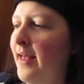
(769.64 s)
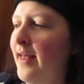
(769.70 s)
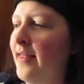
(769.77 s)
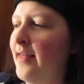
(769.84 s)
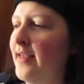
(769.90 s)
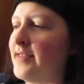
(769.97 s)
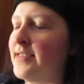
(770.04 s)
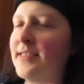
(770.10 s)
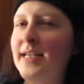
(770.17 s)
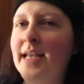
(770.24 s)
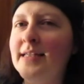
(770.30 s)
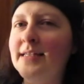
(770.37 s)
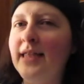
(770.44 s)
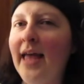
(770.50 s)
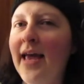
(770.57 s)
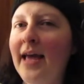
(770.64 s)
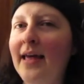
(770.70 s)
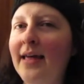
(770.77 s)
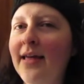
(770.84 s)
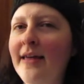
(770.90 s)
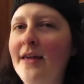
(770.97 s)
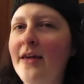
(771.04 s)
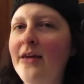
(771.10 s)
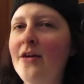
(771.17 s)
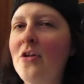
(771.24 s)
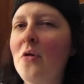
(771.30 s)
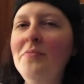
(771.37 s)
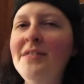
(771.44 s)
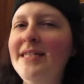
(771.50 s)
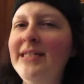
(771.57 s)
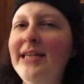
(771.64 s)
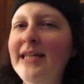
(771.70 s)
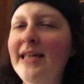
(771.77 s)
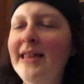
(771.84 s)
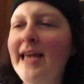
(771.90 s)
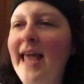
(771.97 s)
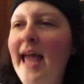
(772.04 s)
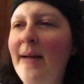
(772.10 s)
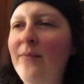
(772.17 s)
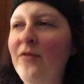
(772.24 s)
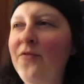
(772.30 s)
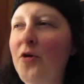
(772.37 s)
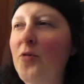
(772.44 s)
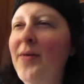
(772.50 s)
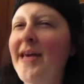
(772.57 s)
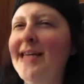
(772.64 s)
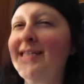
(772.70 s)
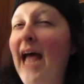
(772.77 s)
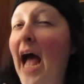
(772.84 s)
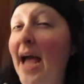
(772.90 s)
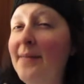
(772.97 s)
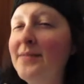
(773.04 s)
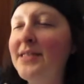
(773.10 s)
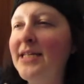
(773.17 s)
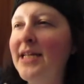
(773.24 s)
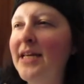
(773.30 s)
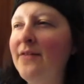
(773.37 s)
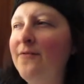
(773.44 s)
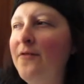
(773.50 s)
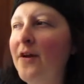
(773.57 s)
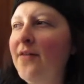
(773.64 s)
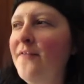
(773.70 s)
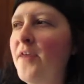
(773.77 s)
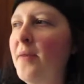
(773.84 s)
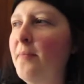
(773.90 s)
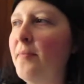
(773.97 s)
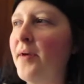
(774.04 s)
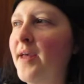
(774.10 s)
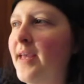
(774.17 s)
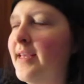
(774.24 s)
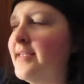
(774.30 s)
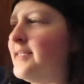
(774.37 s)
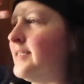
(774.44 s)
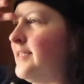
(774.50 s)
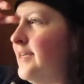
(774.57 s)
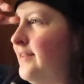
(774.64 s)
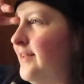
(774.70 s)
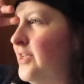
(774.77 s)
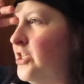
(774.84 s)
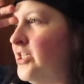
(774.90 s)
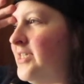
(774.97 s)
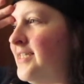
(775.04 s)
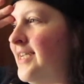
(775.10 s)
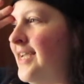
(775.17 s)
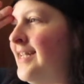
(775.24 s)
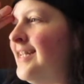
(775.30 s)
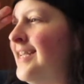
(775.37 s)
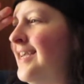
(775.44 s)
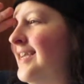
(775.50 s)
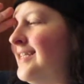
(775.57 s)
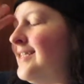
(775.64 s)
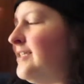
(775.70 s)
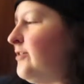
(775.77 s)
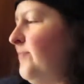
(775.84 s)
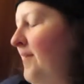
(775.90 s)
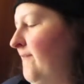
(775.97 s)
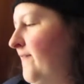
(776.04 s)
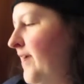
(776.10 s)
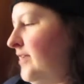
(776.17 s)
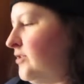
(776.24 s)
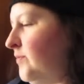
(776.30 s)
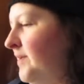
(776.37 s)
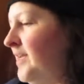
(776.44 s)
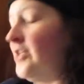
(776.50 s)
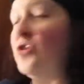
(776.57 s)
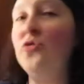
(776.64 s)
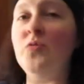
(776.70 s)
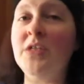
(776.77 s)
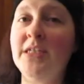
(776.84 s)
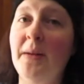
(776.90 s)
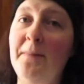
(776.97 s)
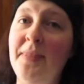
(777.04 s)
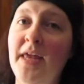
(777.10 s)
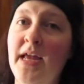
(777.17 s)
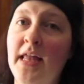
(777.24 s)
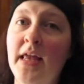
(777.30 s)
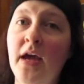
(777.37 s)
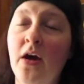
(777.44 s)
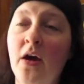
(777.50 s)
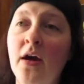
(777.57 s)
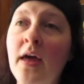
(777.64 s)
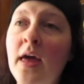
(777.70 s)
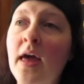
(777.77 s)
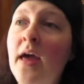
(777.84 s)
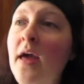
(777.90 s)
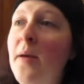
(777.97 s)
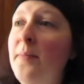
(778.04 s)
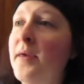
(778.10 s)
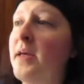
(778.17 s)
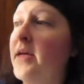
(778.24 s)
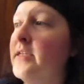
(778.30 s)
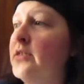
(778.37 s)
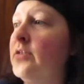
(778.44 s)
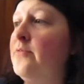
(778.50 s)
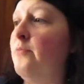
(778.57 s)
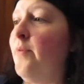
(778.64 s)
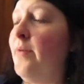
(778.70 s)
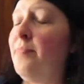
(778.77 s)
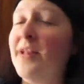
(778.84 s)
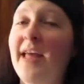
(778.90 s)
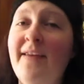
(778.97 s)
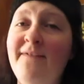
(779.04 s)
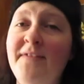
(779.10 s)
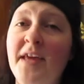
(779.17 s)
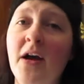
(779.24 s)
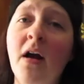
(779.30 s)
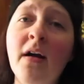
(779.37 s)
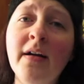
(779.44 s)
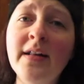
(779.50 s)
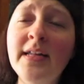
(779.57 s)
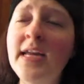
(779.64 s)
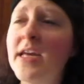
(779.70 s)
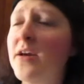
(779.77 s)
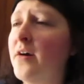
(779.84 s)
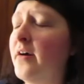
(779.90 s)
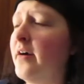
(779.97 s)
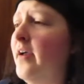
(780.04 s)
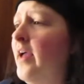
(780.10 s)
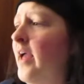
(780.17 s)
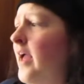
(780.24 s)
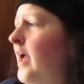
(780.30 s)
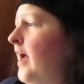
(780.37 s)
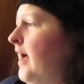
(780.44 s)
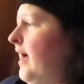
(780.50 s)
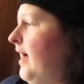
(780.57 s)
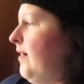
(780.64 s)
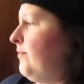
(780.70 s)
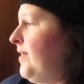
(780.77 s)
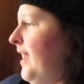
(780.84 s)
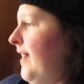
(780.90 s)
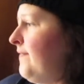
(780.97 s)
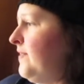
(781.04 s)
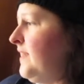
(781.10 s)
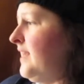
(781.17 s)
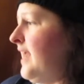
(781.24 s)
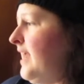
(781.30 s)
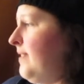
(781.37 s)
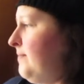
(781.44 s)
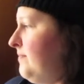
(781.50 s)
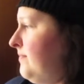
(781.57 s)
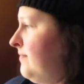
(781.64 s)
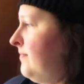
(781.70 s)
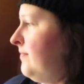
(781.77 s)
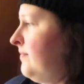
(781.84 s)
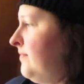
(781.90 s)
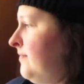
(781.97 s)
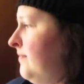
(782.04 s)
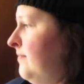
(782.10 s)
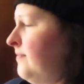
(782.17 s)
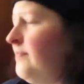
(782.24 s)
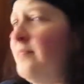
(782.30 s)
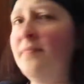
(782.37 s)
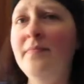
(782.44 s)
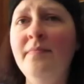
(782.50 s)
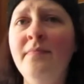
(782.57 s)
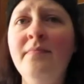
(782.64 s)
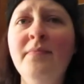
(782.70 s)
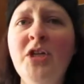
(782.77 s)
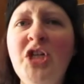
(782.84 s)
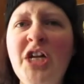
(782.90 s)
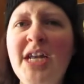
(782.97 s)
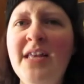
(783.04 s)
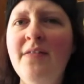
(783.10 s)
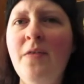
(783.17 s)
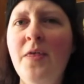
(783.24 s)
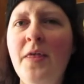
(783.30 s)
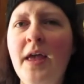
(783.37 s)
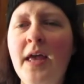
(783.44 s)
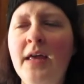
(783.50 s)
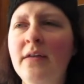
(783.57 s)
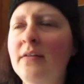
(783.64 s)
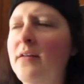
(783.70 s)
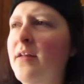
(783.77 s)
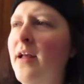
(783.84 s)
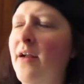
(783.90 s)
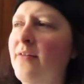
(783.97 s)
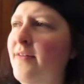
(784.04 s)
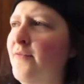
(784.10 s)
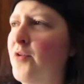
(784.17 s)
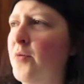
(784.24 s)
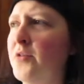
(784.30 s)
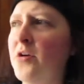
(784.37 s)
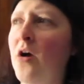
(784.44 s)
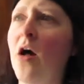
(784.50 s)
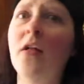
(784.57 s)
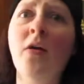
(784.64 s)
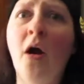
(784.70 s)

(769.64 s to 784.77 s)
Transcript: it's like you don't see it in the camera view because I'm sitting in front of it, but still it needs to be fixed. We need to do something in here because we play VR in here. We have the game machine thing, I don't even know what to call it,